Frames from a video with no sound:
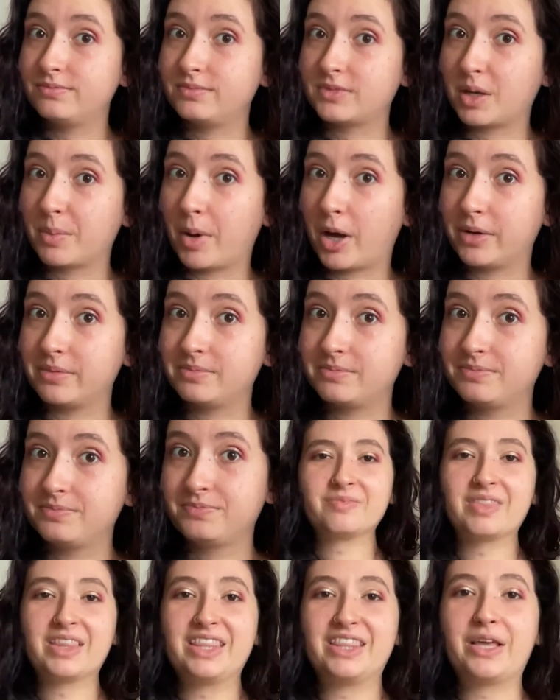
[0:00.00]
Come on.
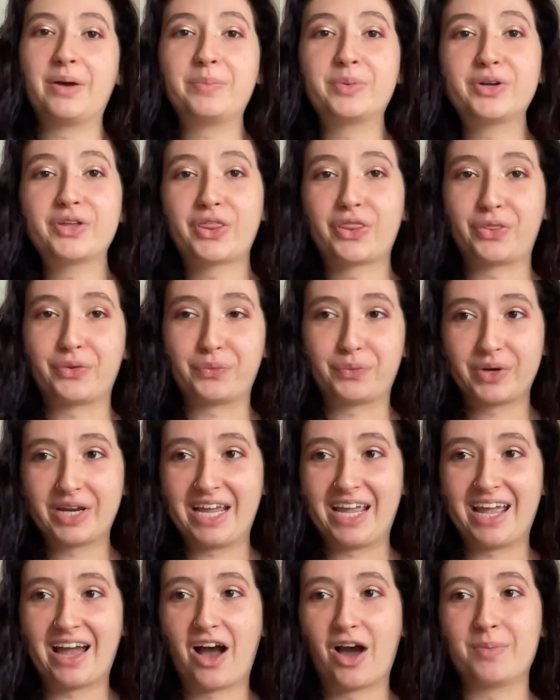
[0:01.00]
Number
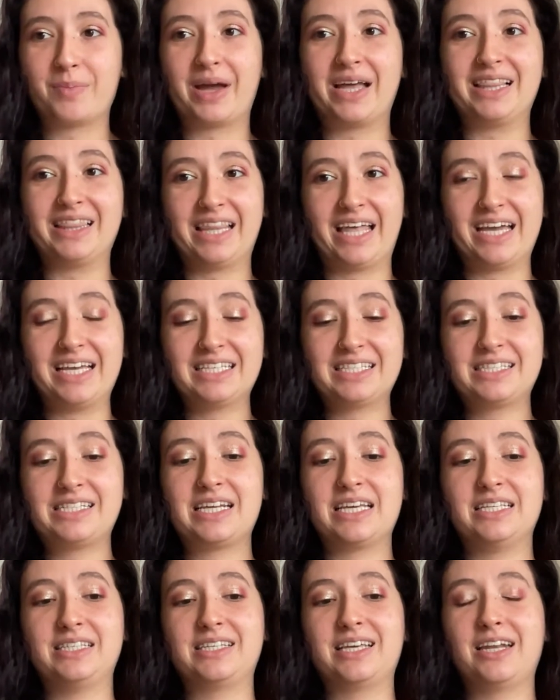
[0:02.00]
three on my list
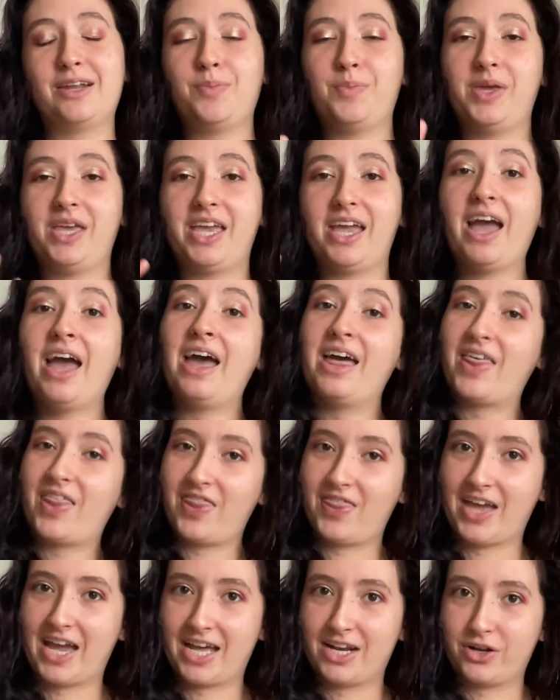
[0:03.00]
is gonna be
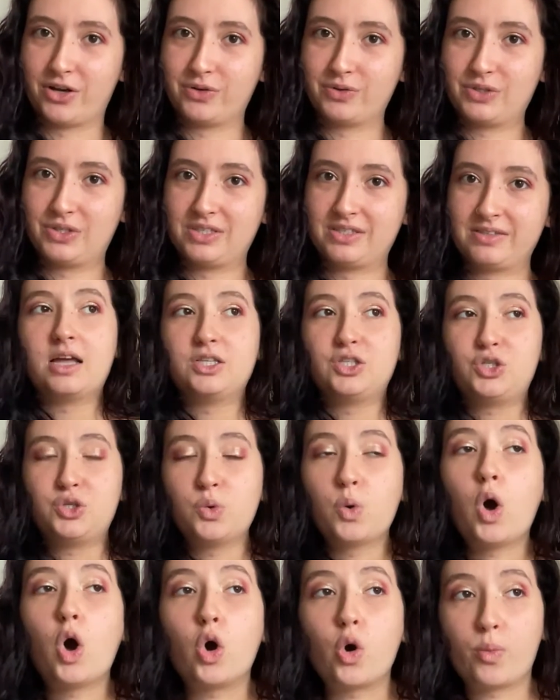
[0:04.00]
Thanos. Two
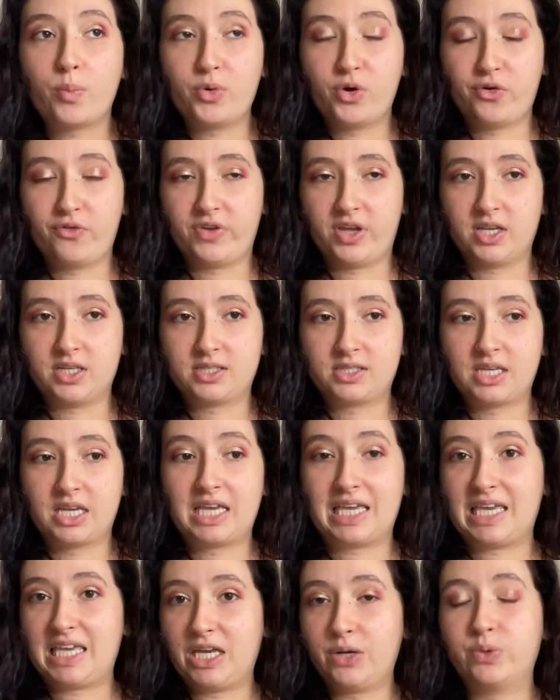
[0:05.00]
whole movies,
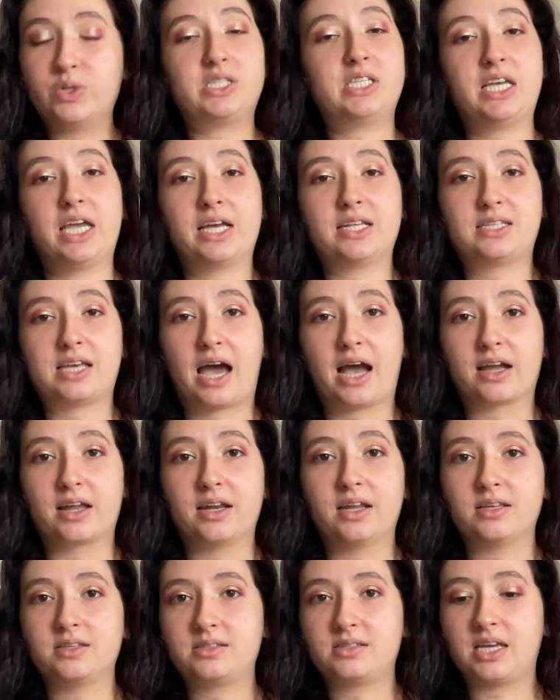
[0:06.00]
he was the
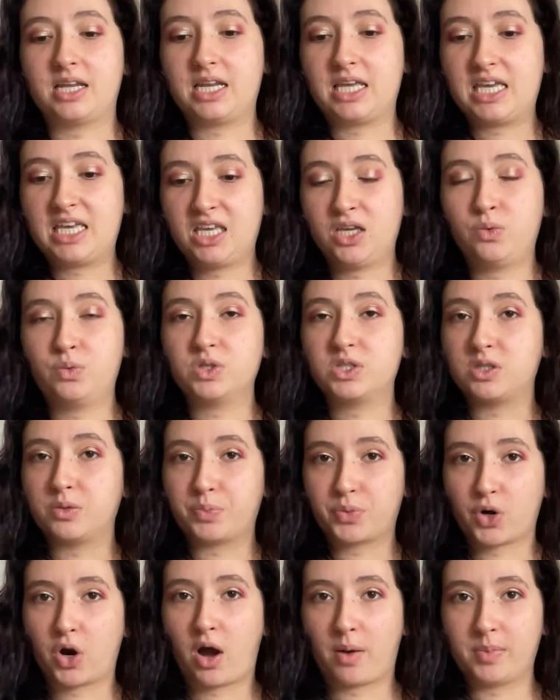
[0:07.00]
antagonist and he was the
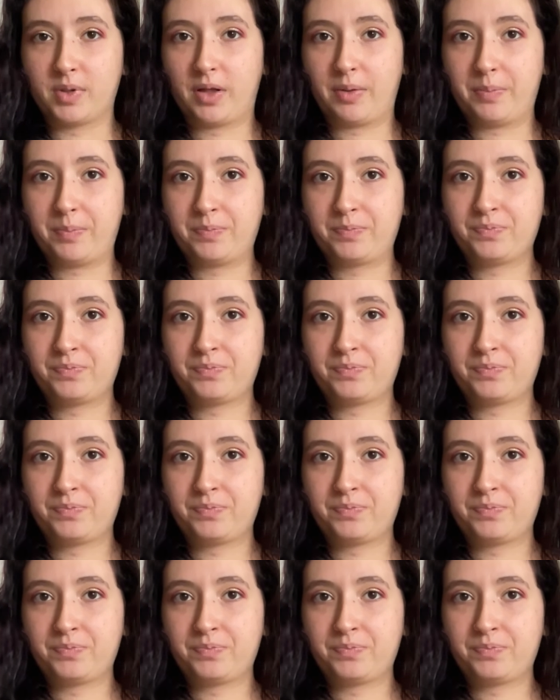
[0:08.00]
problem.